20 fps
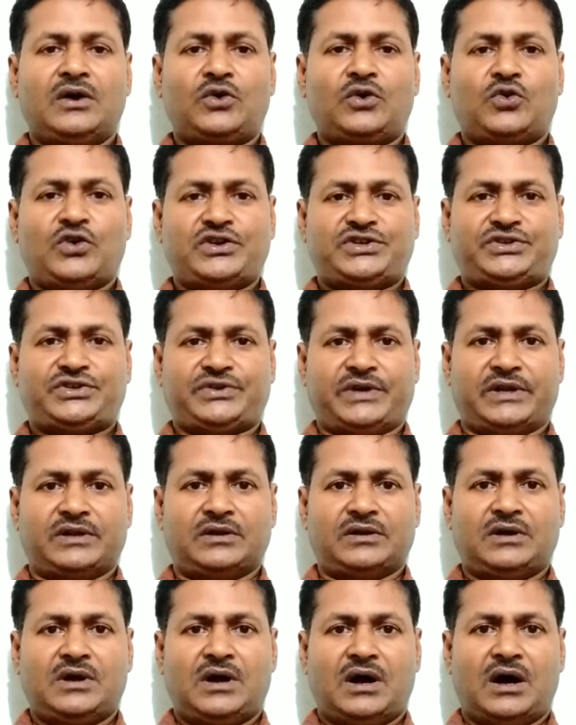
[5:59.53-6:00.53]
Question:
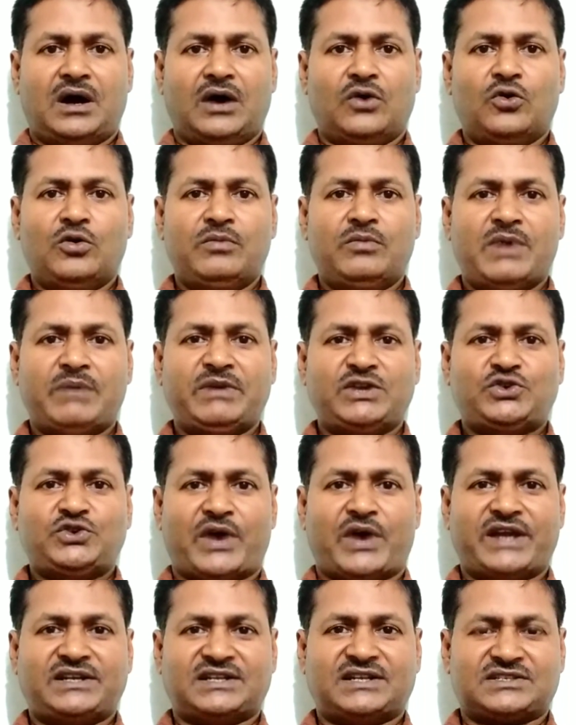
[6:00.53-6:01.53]
who may be
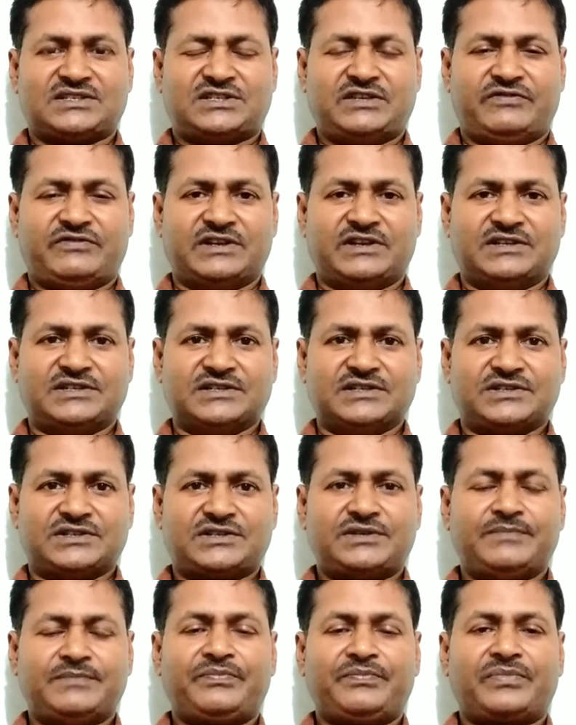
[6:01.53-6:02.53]
joined as
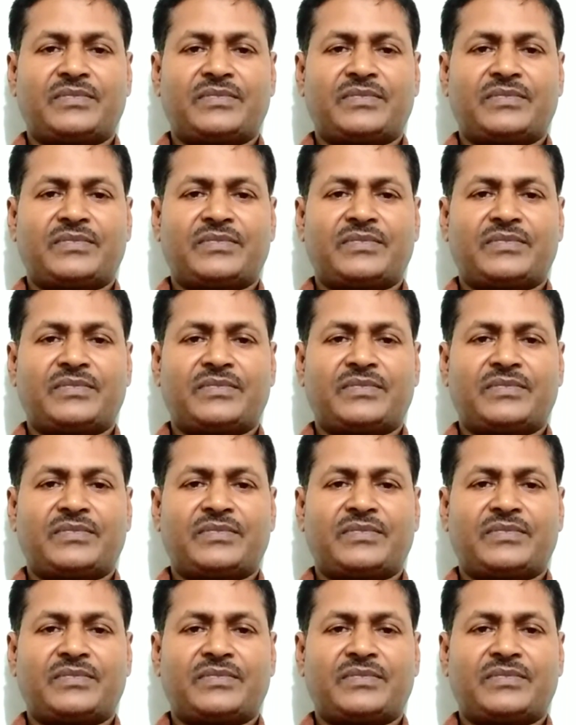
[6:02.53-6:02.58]
defendant?